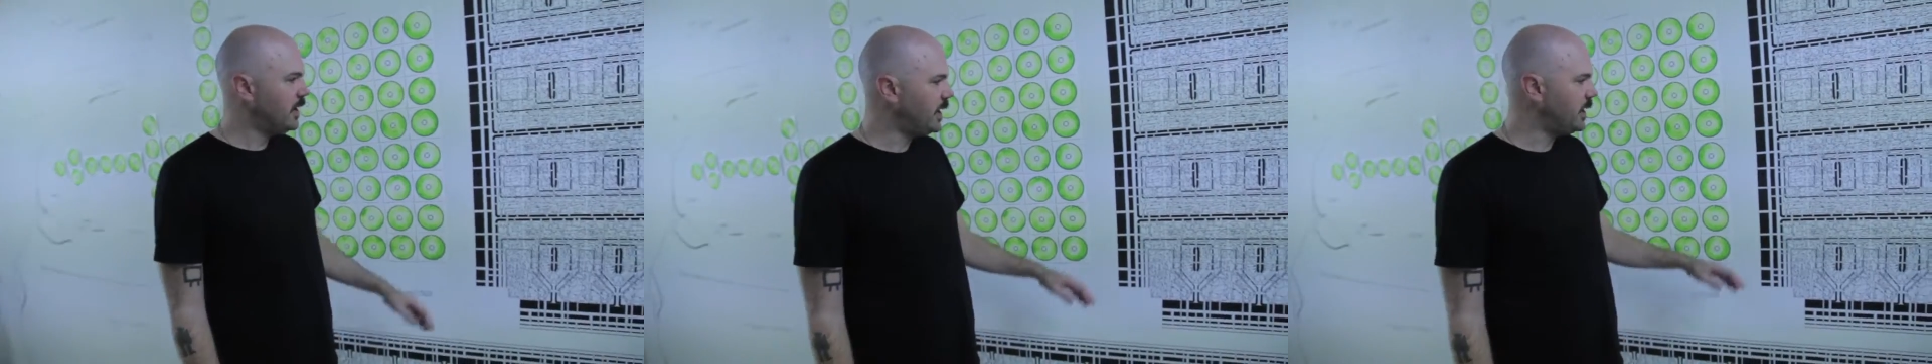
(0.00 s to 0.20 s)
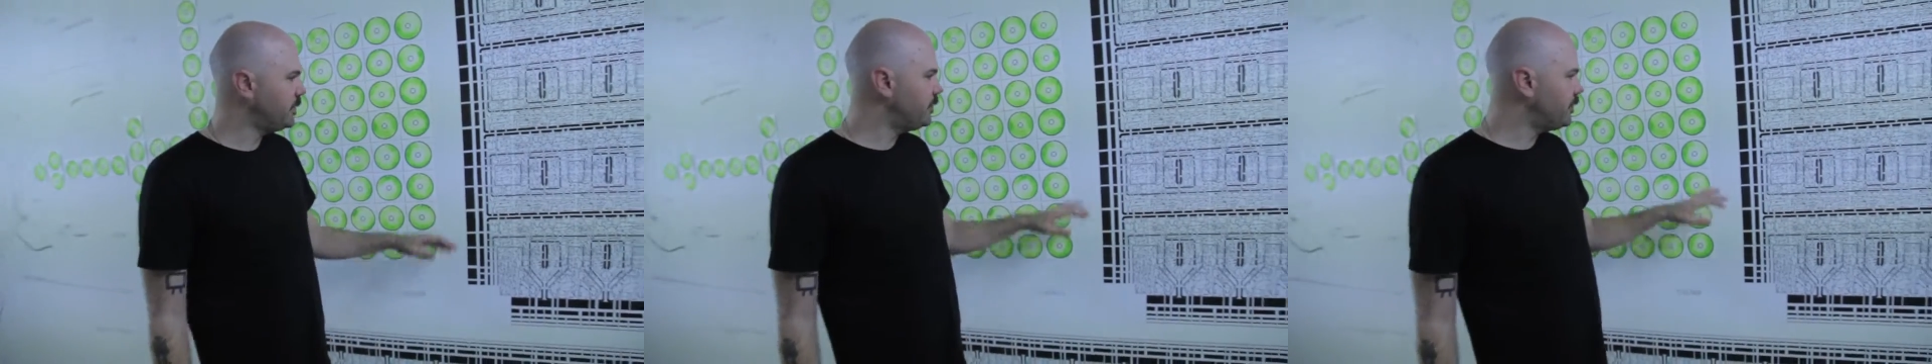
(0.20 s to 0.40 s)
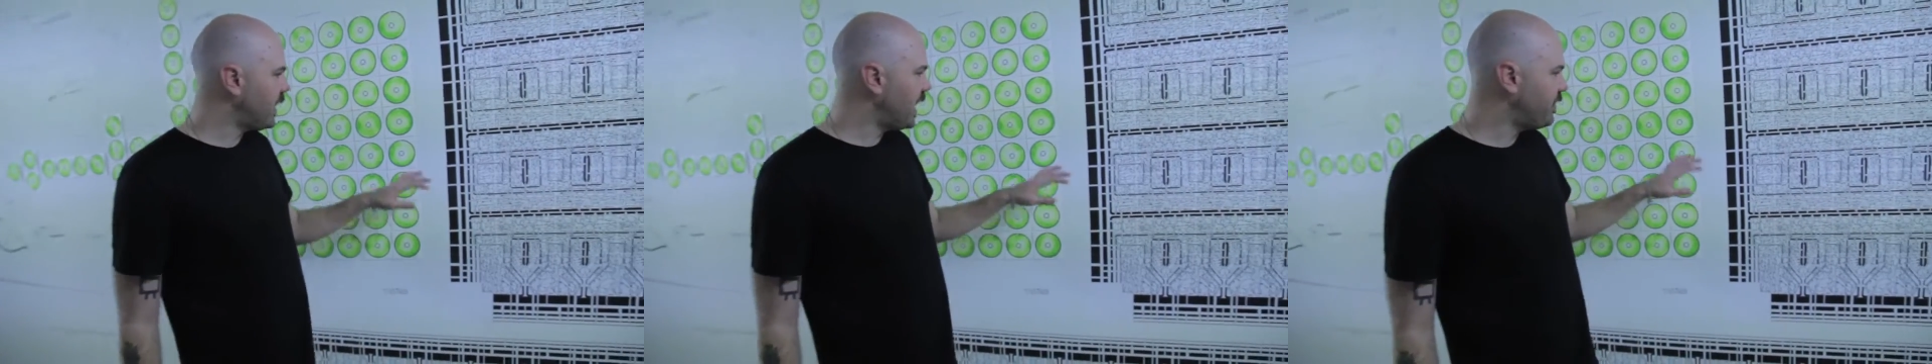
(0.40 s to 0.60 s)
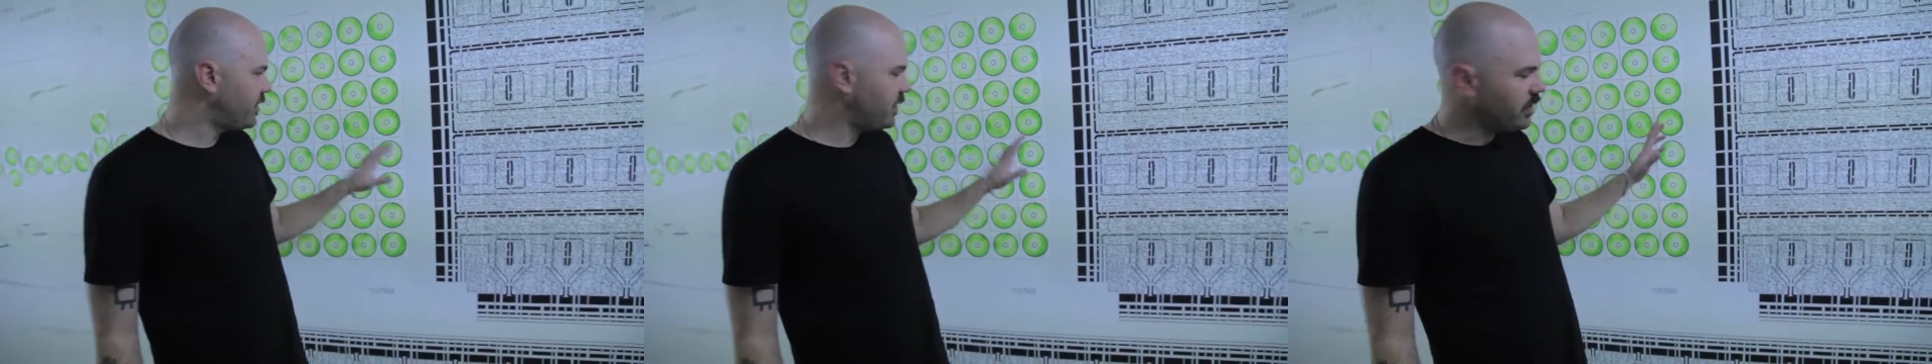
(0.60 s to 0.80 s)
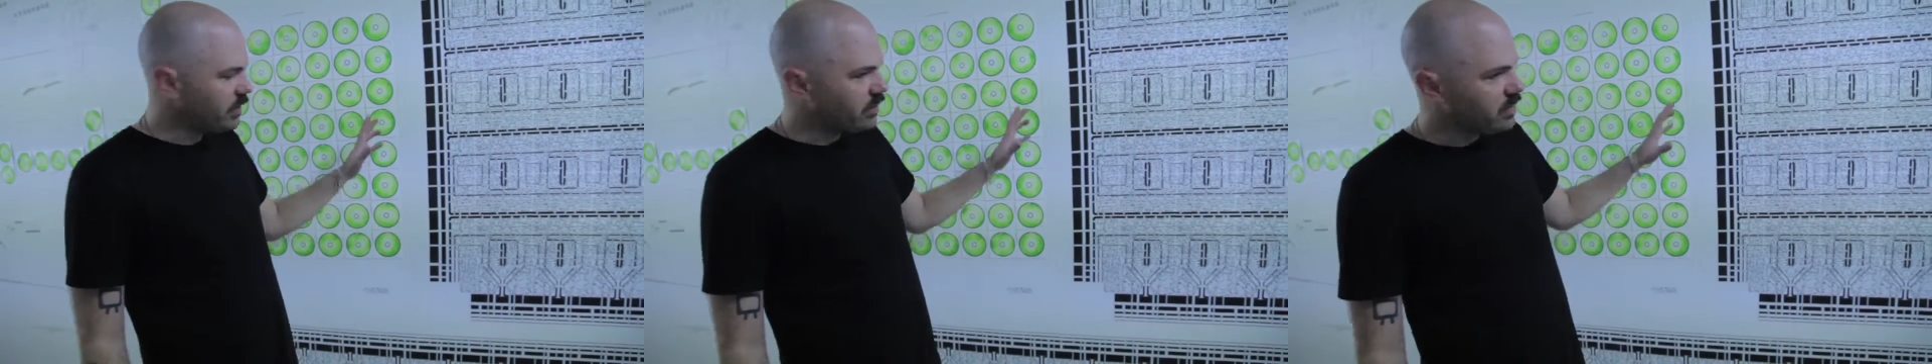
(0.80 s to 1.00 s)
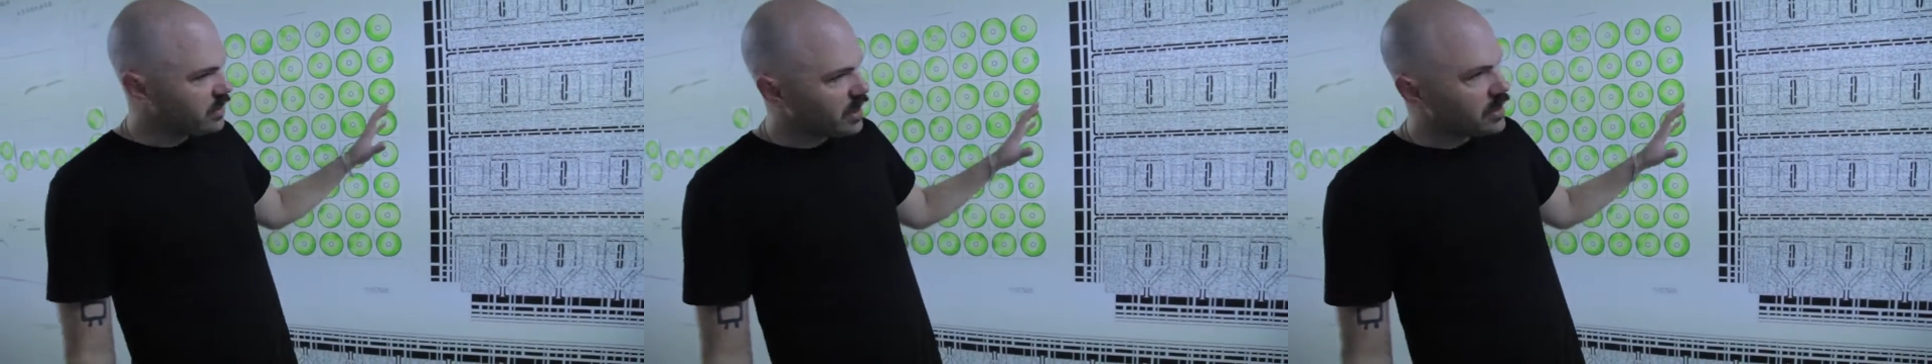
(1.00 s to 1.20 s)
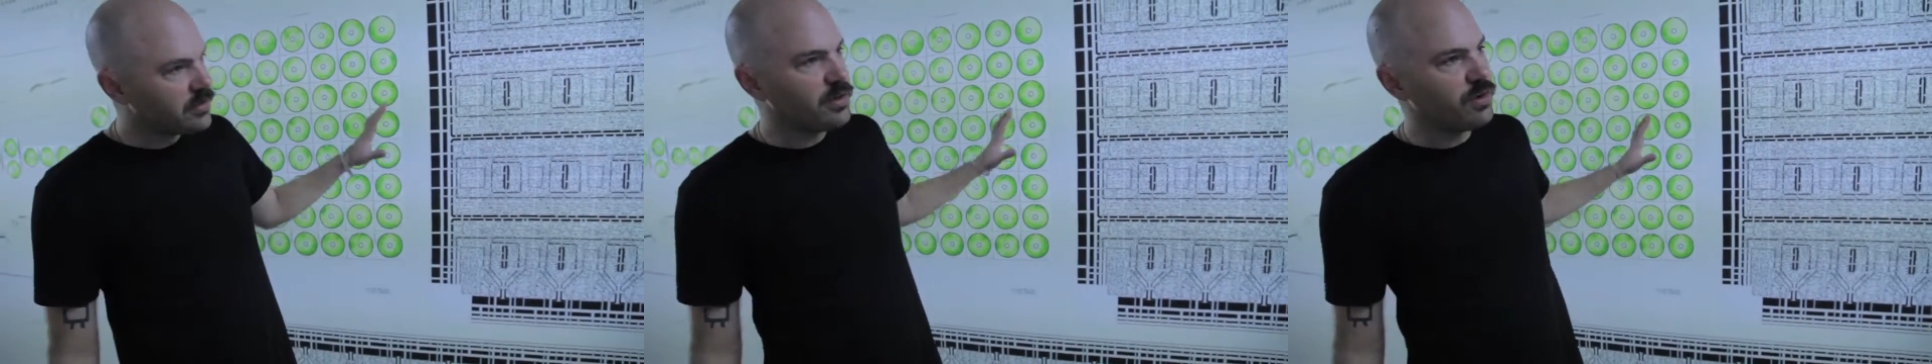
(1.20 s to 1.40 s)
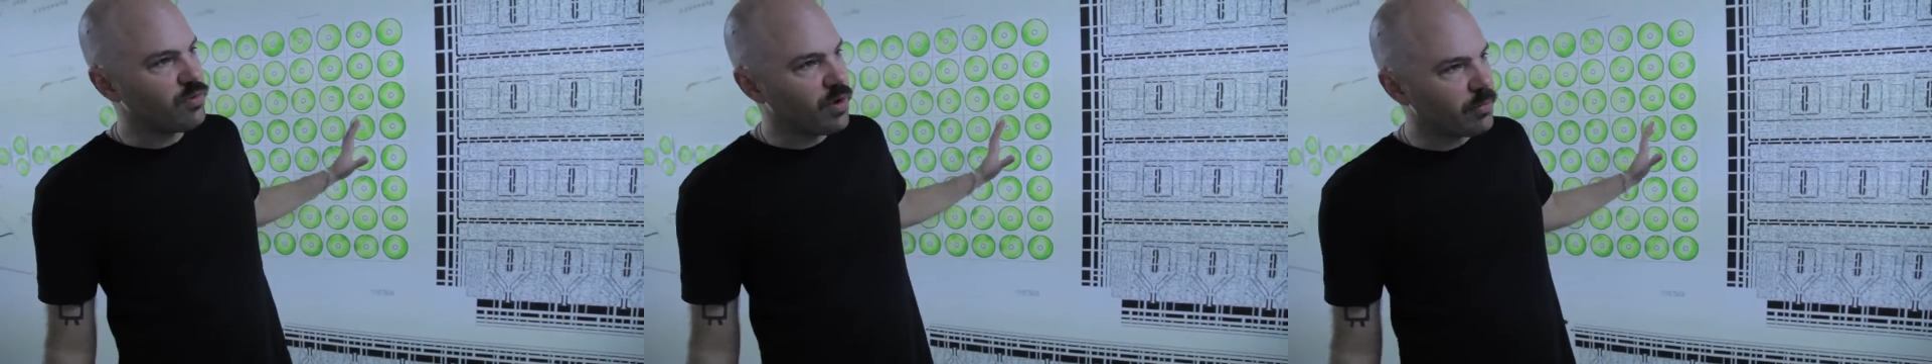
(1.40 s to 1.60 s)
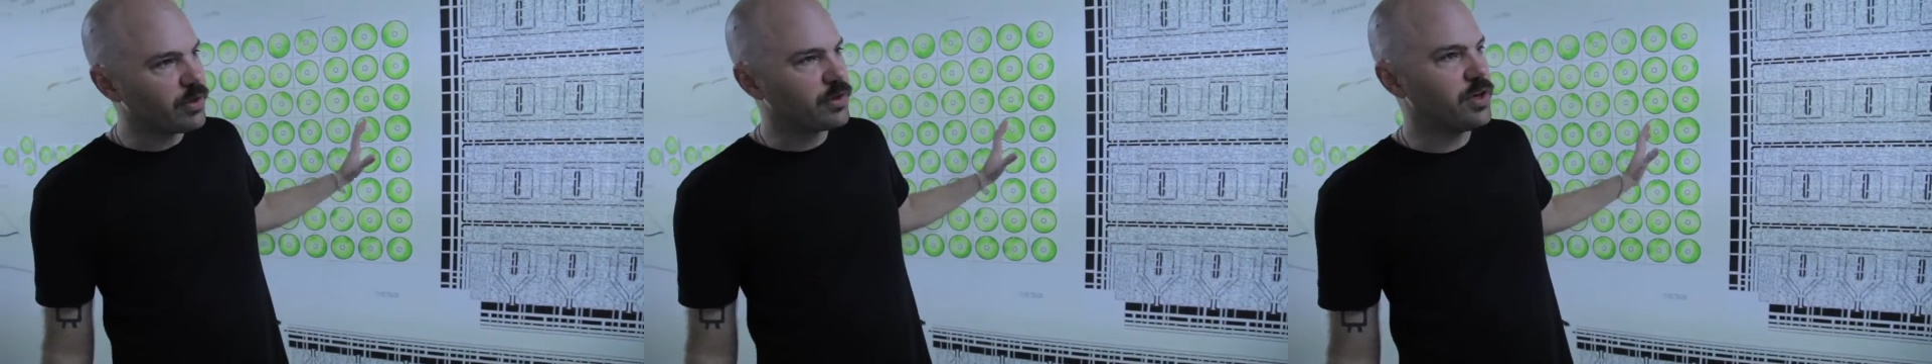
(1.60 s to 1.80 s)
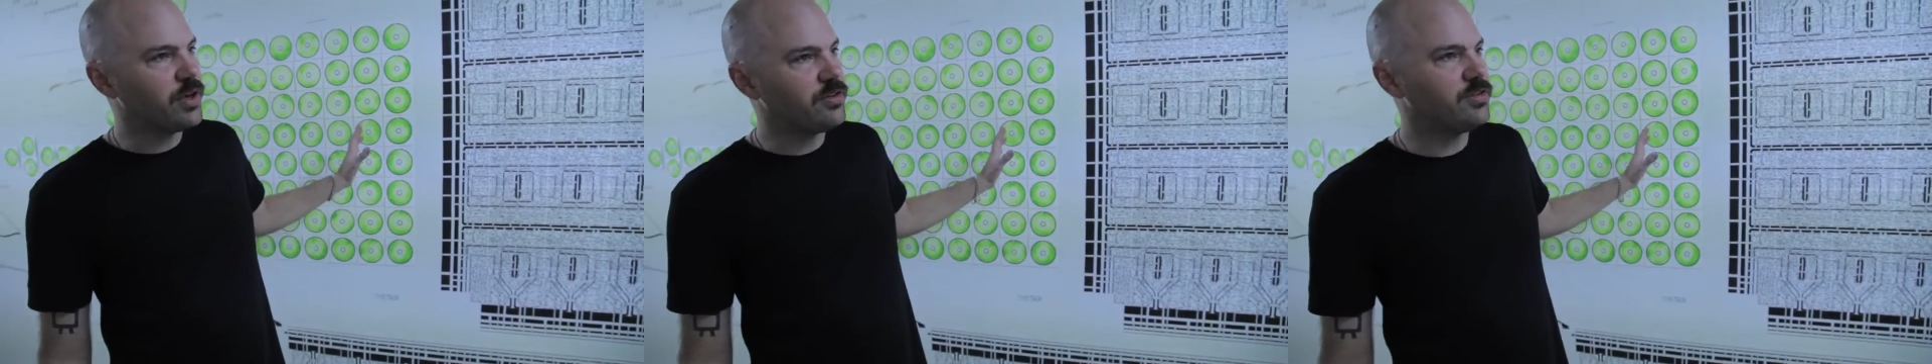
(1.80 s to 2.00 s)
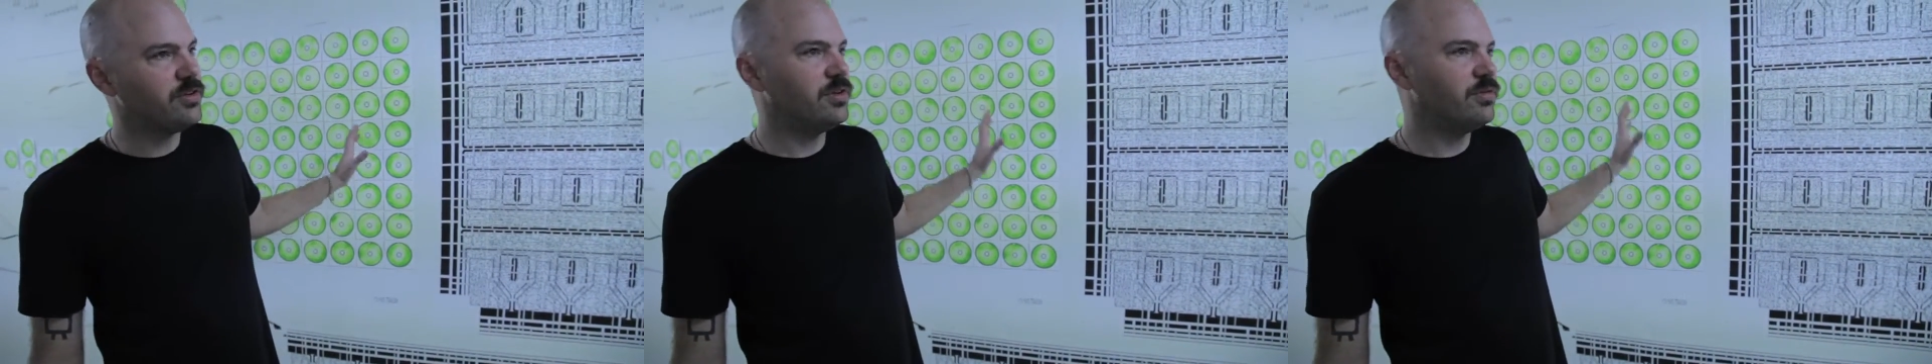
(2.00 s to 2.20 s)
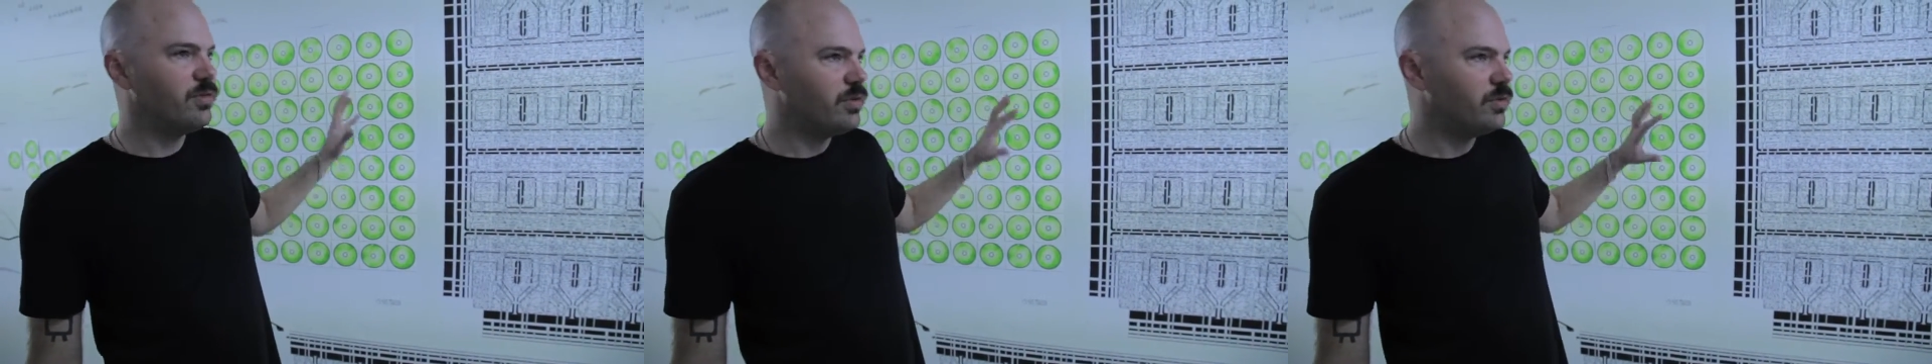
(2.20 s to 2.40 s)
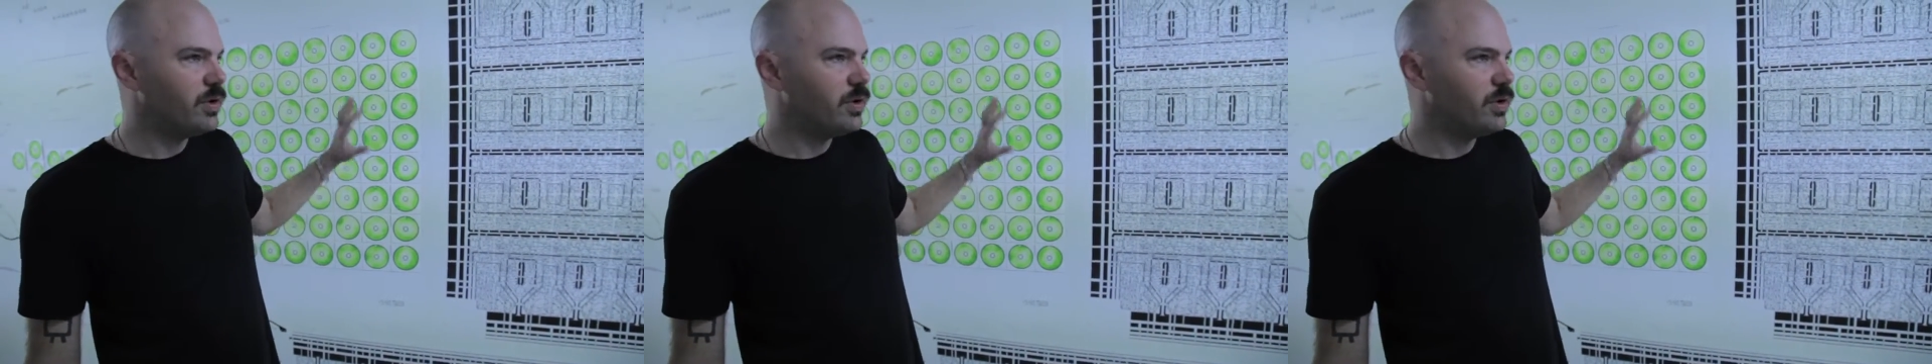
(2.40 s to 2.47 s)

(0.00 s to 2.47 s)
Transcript: And I think that the idea of replication and